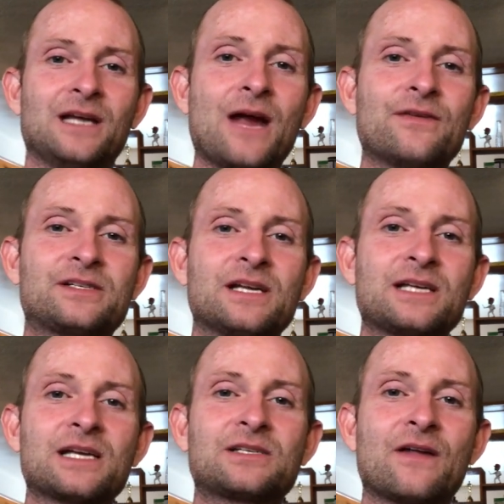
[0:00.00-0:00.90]
Ever since
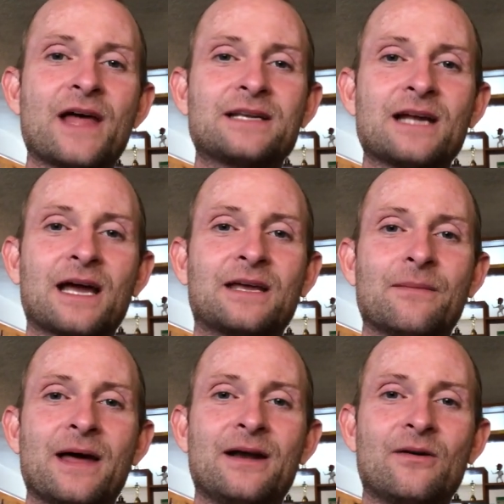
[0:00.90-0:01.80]
I saw that
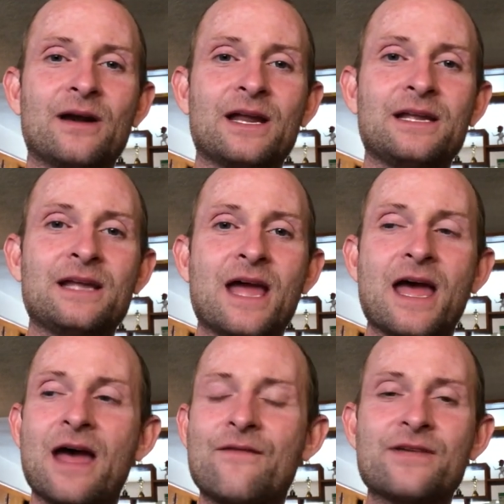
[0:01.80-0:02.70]
documentary,
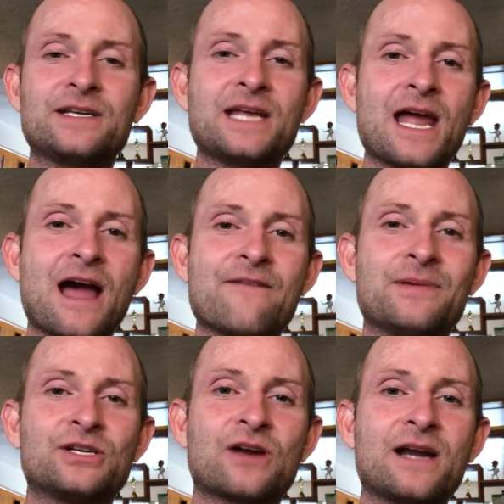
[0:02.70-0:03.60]
every day I've
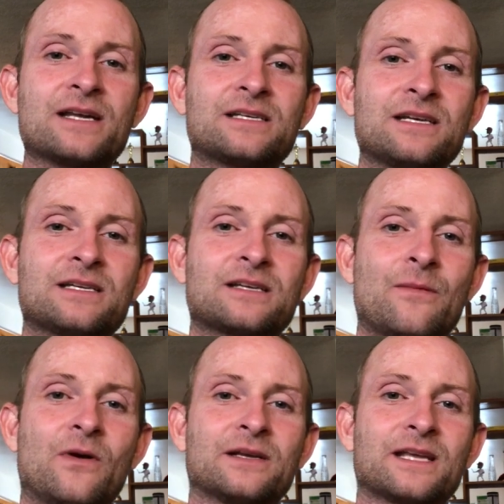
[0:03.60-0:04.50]
been trying to see
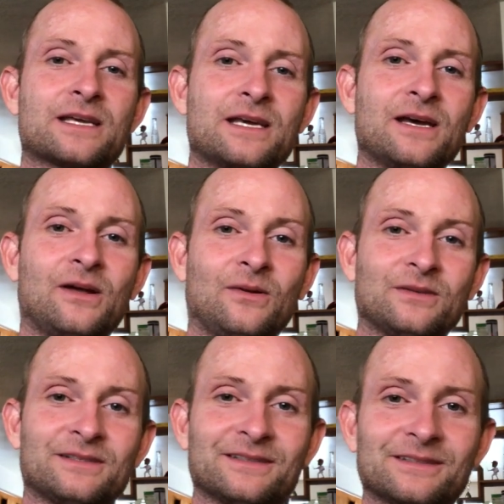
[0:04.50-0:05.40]
someone get
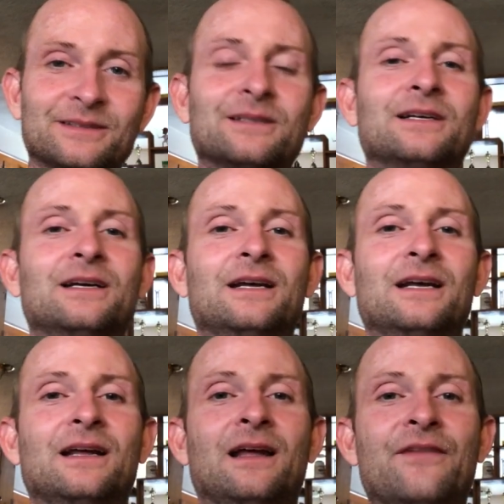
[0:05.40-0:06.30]
killed.
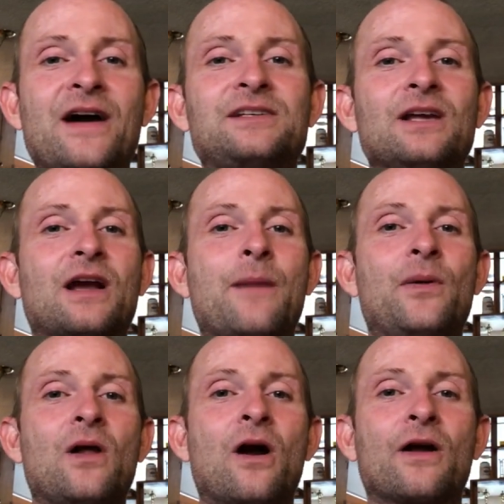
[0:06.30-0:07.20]
If I see a
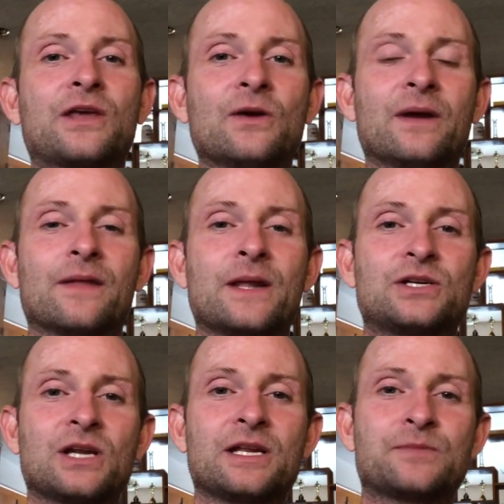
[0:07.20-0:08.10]
couple arguing in the
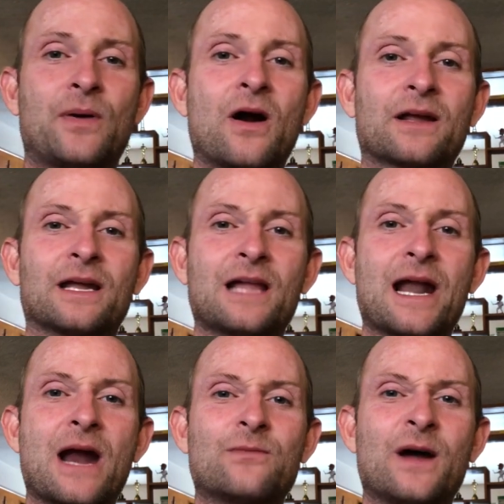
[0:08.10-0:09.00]
Chili's parking
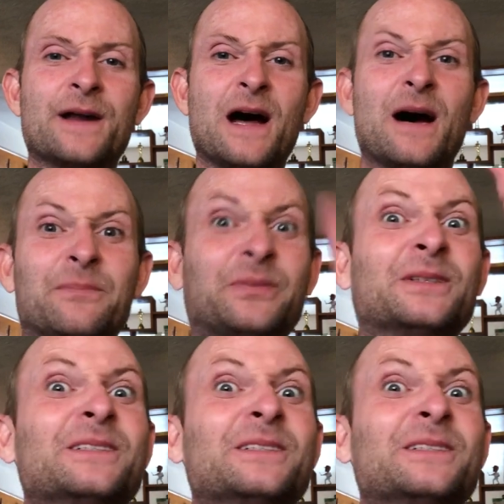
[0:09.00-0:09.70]
lot, I run up.